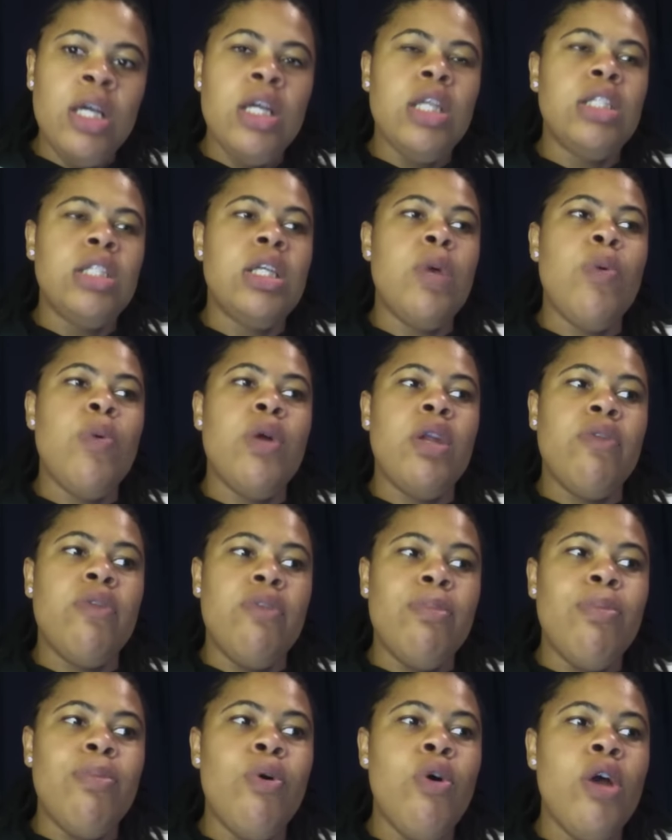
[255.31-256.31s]
someone of
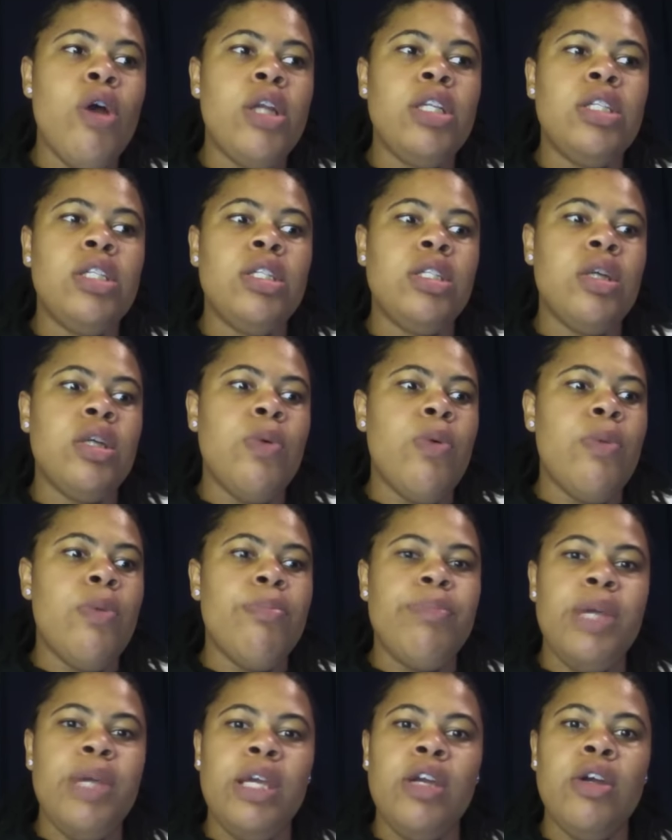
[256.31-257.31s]
importance, someone
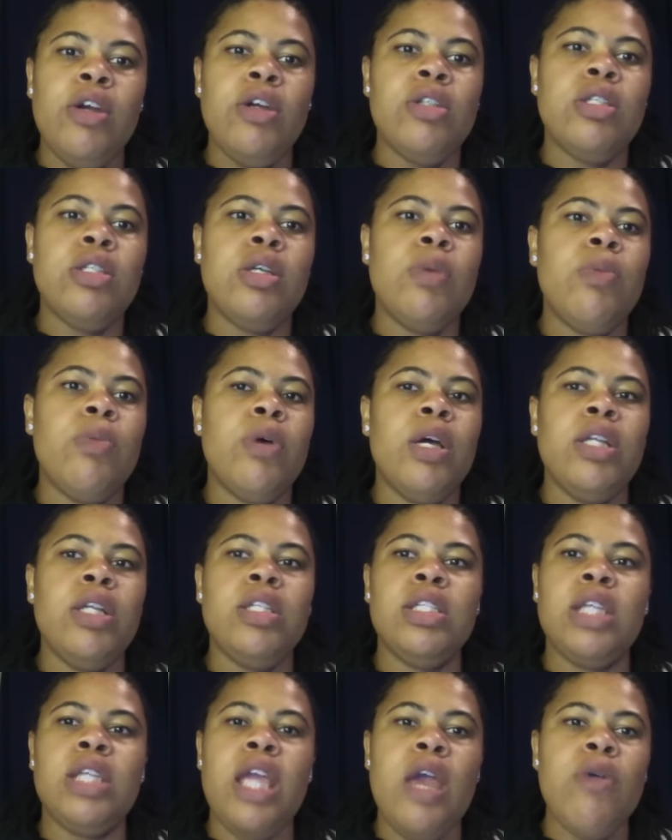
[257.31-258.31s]
bigger, someone
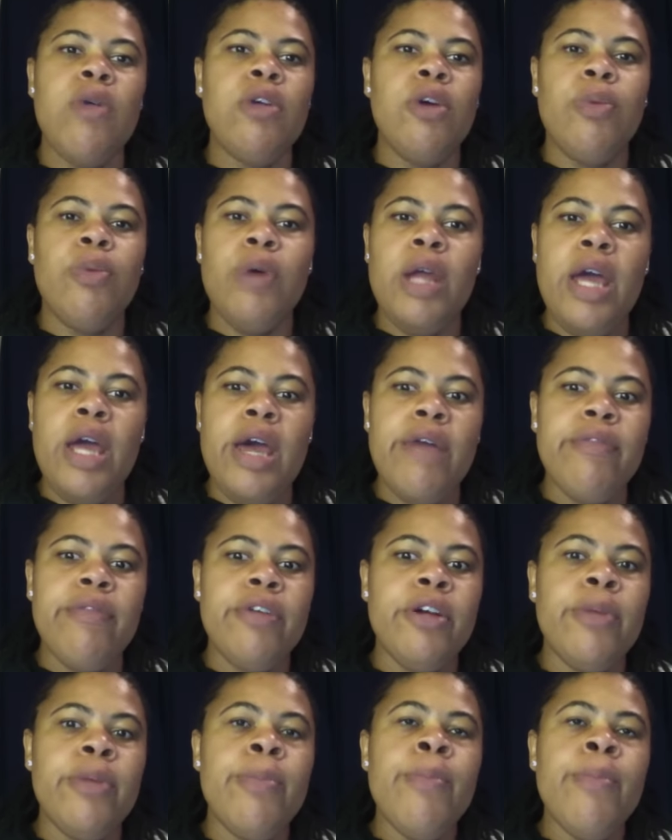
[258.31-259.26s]
scarier, whatever.